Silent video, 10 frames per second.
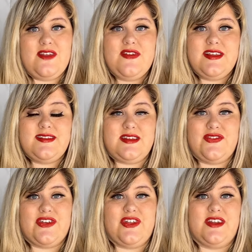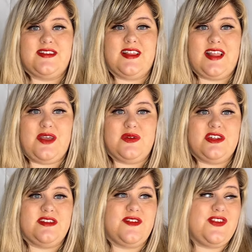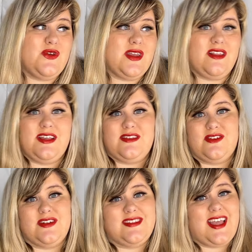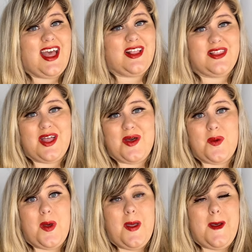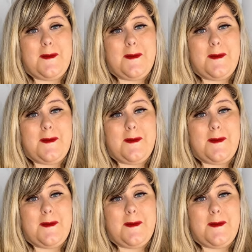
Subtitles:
Even as difficult as the language is, if you can at least learn to say hello,